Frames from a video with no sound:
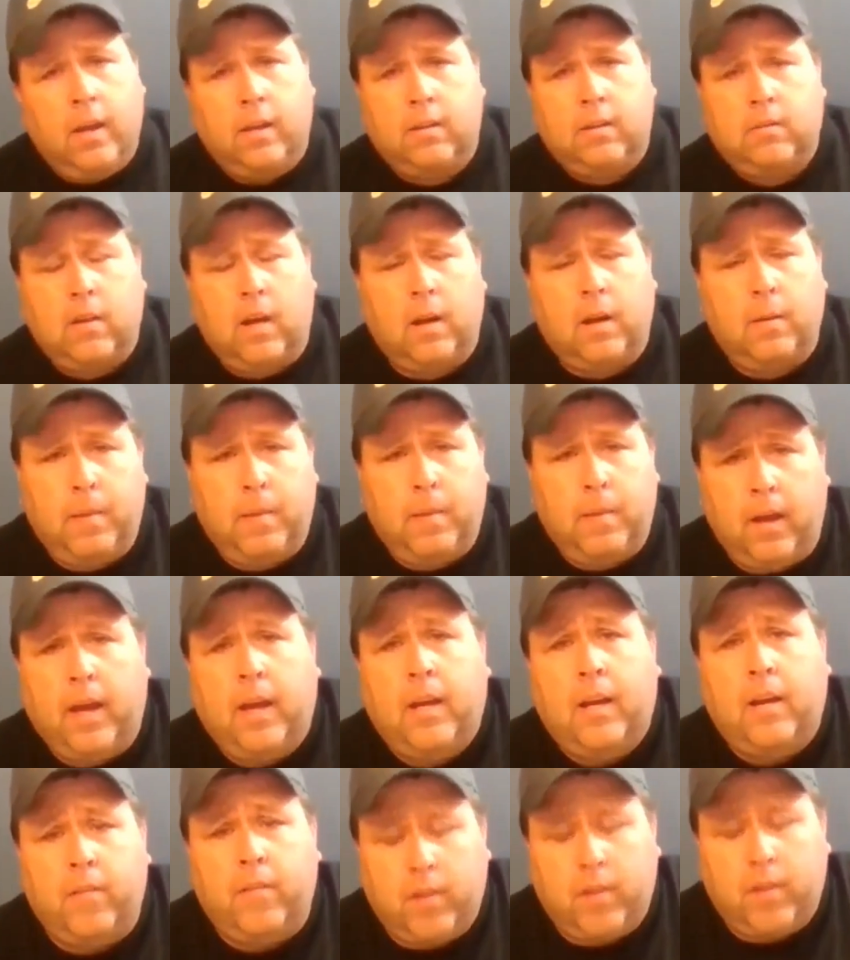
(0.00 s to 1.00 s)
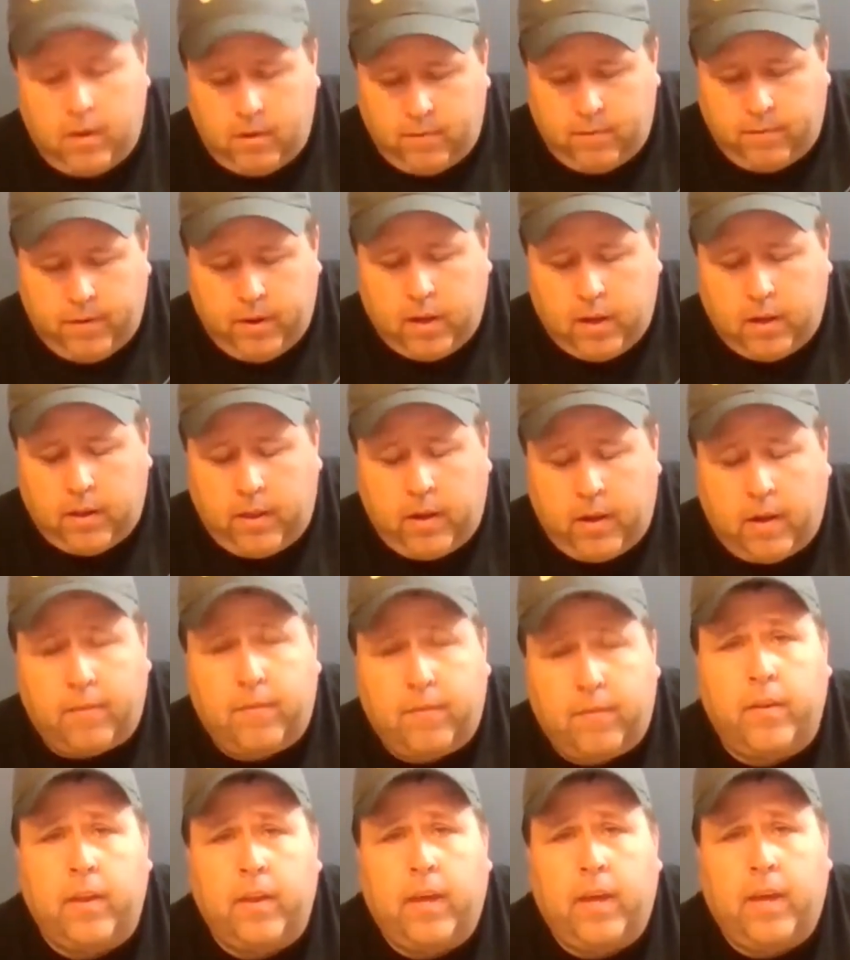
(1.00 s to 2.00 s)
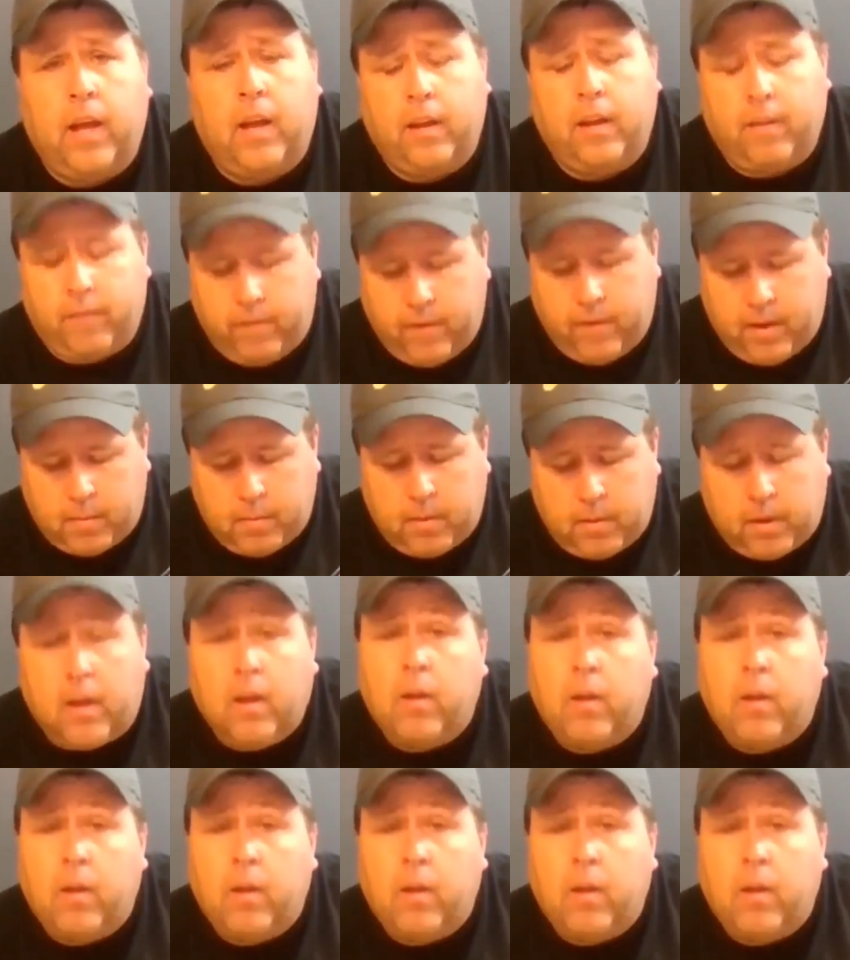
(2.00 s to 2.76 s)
That's got to be a heck of a good feeling there for the Gelling family.